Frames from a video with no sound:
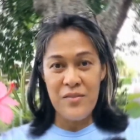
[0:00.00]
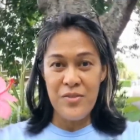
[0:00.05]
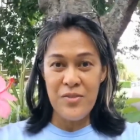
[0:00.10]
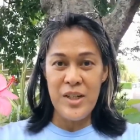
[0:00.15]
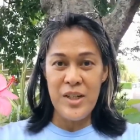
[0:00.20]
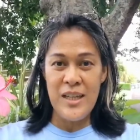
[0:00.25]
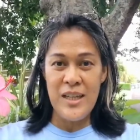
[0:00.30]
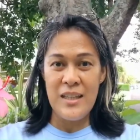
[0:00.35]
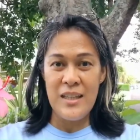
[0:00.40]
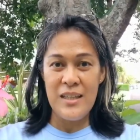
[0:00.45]
for
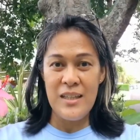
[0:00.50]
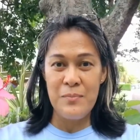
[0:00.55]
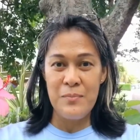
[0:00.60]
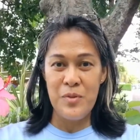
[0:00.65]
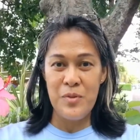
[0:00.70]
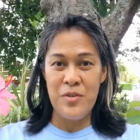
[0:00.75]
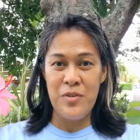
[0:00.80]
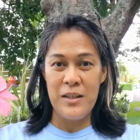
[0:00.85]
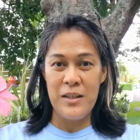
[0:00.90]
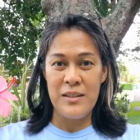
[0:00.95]
Healing
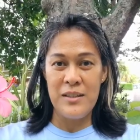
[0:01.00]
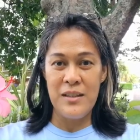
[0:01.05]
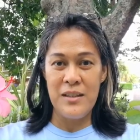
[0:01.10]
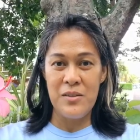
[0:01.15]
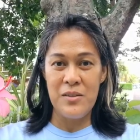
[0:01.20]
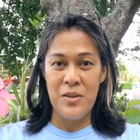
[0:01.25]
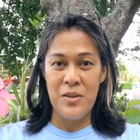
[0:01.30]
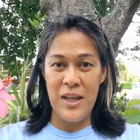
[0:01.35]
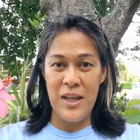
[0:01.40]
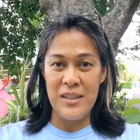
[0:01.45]
provided a
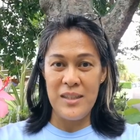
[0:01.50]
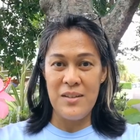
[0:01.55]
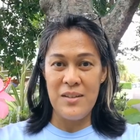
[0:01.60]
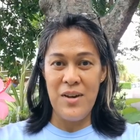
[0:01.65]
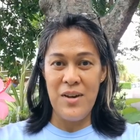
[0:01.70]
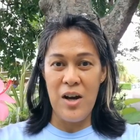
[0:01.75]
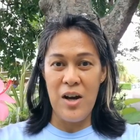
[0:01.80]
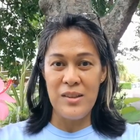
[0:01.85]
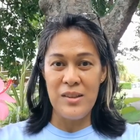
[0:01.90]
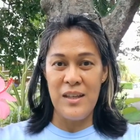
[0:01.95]
creative
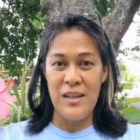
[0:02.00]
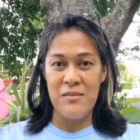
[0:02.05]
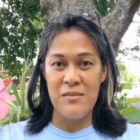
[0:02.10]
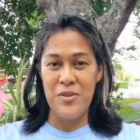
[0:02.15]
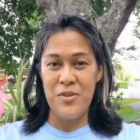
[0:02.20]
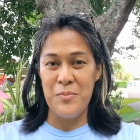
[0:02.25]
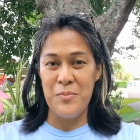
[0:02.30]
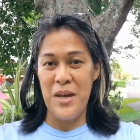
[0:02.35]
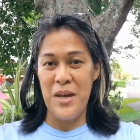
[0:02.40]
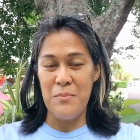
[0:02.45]
outlet
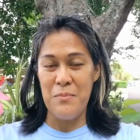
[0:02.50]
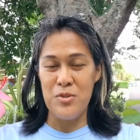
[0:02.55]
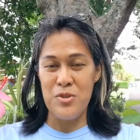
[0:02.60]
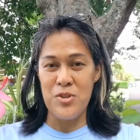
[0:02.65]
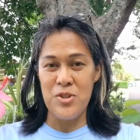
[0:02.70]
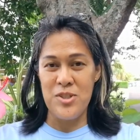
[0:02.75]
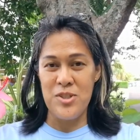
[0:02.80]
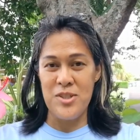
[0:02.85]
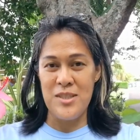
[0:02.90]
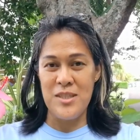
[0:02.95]
for my
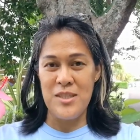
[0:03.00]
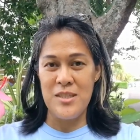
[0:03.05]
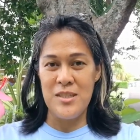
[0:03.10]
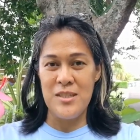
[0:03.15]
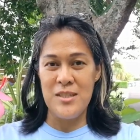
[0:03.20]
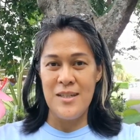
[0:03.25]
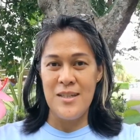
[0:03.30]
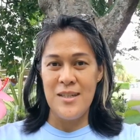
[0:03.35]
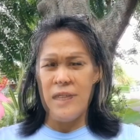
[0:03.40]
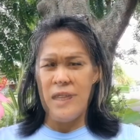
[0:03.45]
emotions.
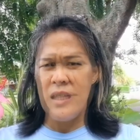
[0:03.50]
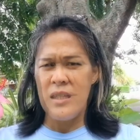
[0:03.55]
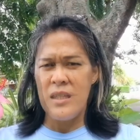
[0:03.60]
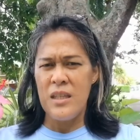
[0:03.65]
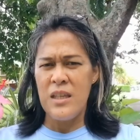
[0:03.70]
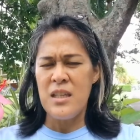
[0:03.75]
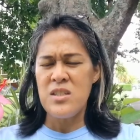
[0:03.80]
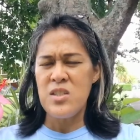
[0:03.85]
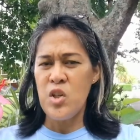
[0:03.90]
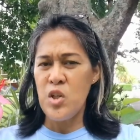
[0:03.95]
It
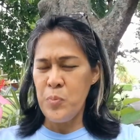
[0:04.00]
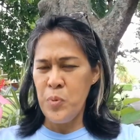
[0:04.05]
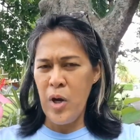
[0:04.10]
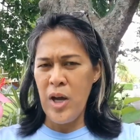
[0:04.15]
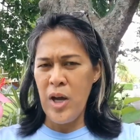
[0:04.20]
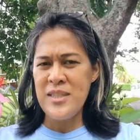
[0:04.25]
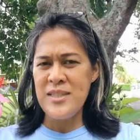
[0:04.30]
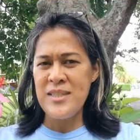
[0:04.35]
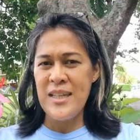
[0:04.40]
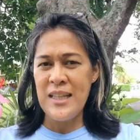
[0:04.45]
is
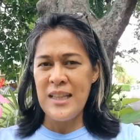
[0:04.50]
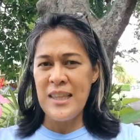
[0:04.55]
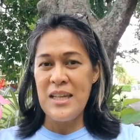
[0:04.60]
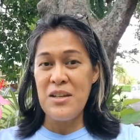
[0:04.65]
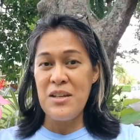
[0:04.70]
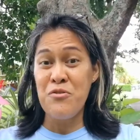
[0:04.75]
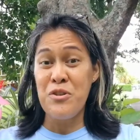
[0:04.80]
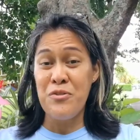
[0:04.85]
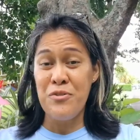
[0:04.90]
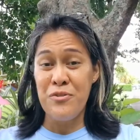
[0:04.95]
surprisingly
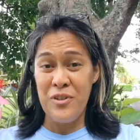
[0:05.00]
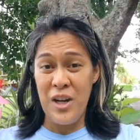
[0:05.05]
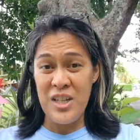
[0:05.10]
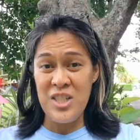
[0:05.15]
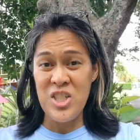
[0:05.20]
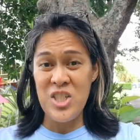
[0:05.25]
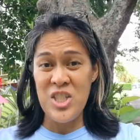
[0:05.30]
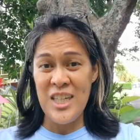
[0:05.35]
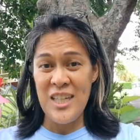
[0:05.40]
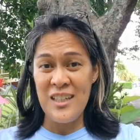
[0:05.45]

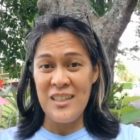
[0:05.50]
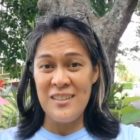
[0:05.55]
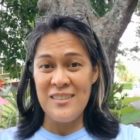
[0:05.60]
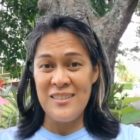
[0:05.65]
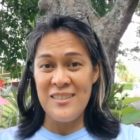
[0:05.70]
refreshing